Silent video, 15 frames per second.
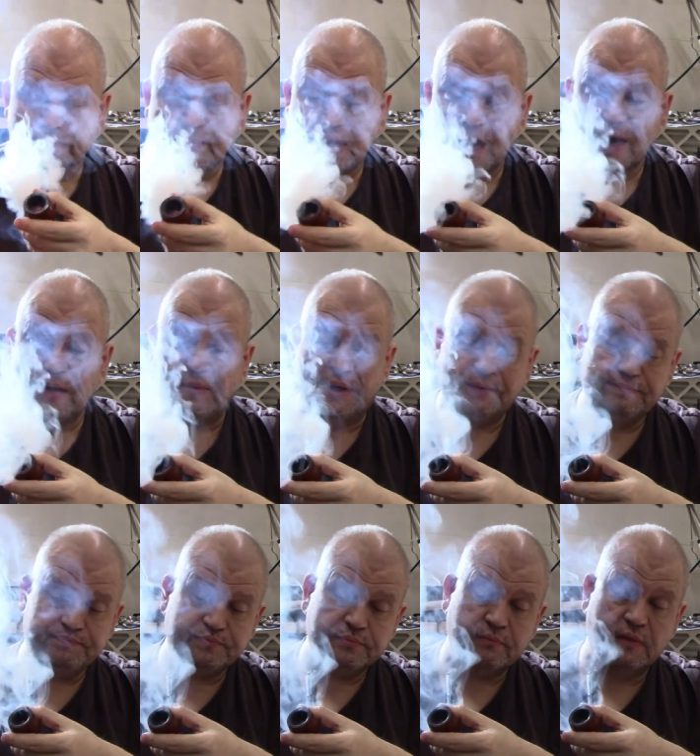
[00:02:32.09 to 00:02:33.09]
Anyway,
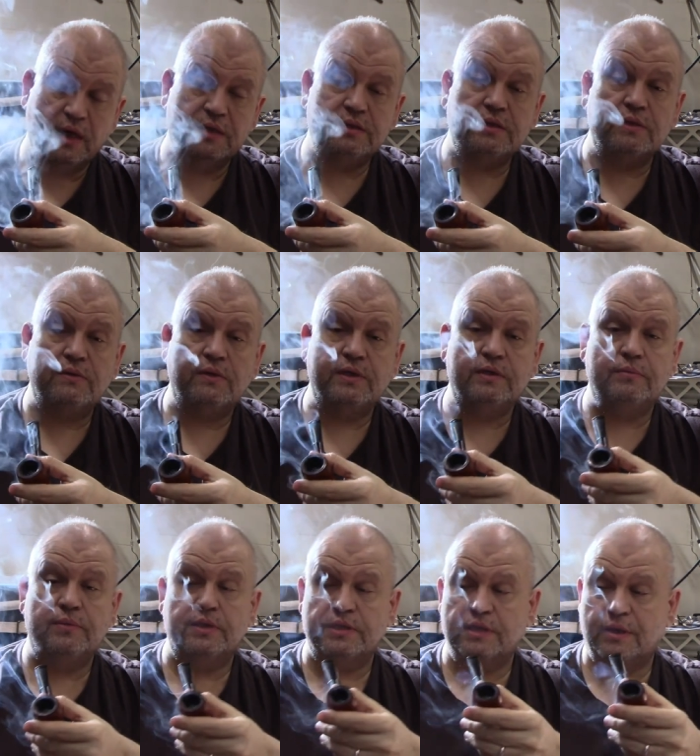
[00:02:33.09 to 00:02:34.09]
until haunted
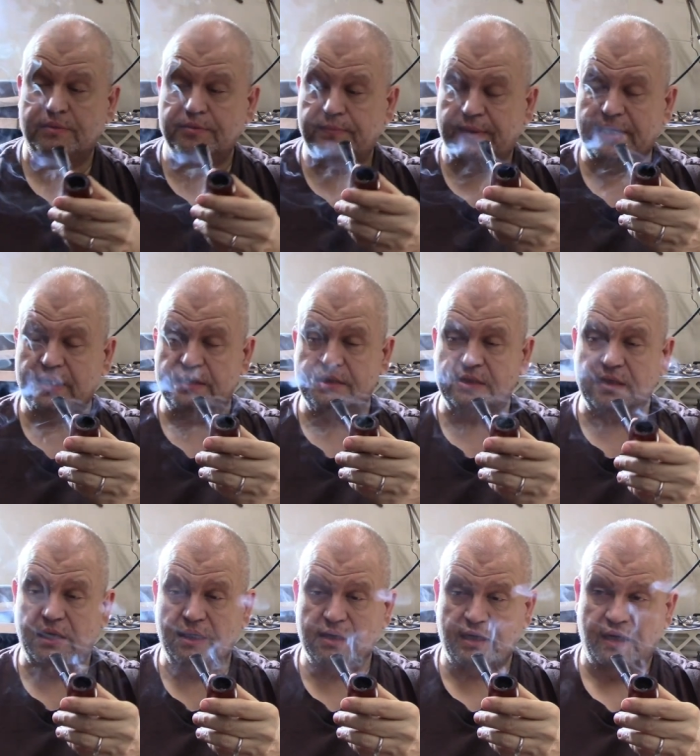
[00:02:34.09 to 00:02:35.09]
Bookshop's back in
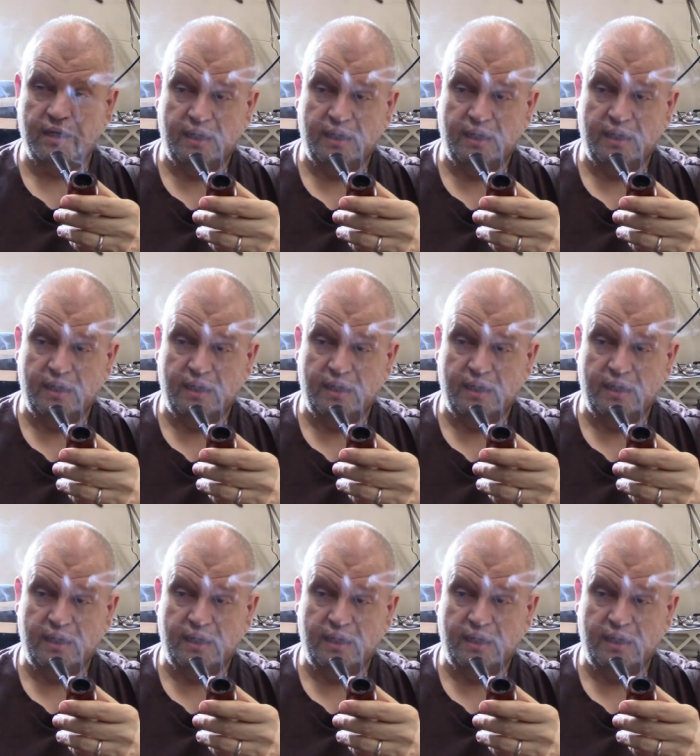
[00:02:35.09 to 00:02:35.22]
stock.